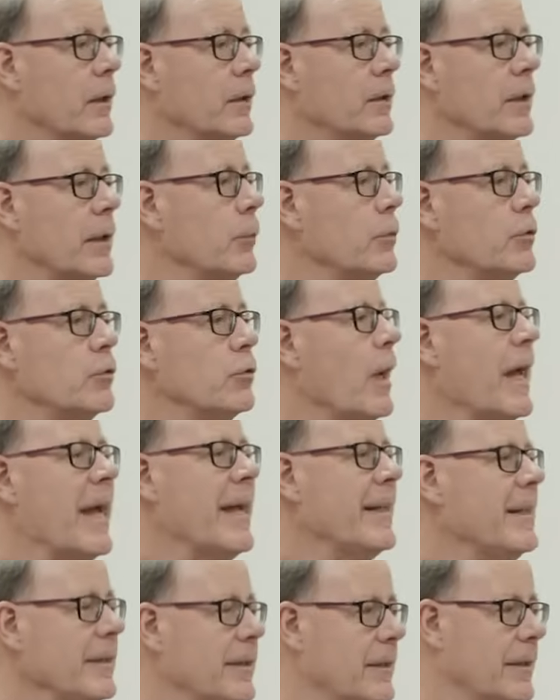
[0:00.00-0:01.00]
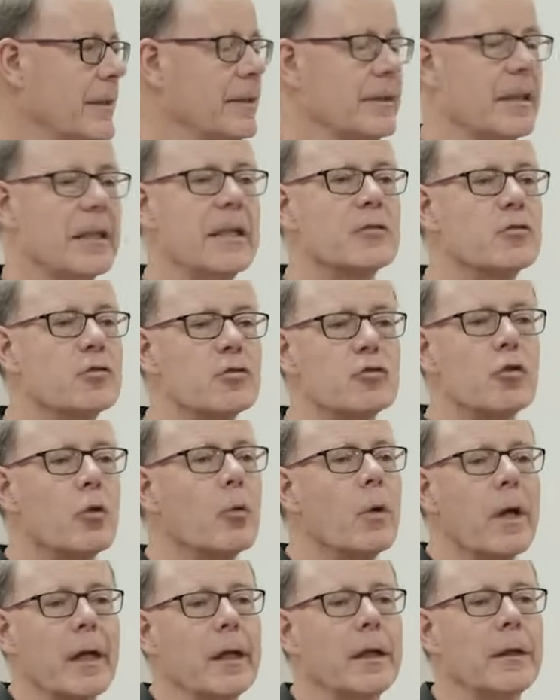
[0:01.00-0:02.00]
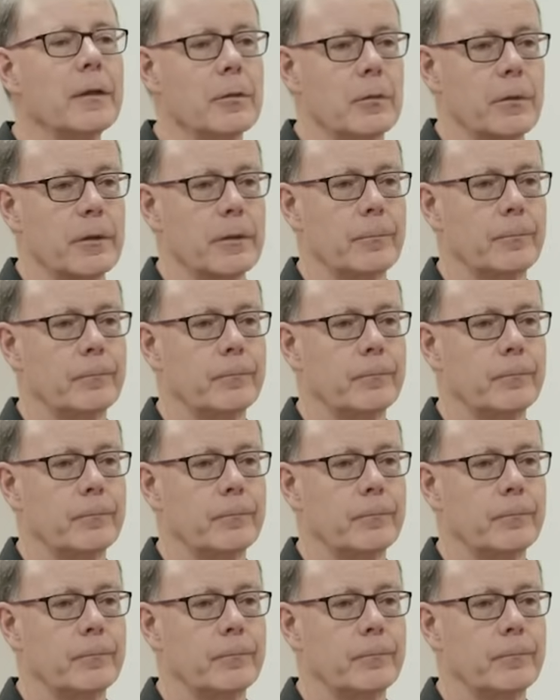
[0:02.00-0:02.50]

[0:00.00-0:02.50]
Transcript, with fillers: They would do anything. They get so angry.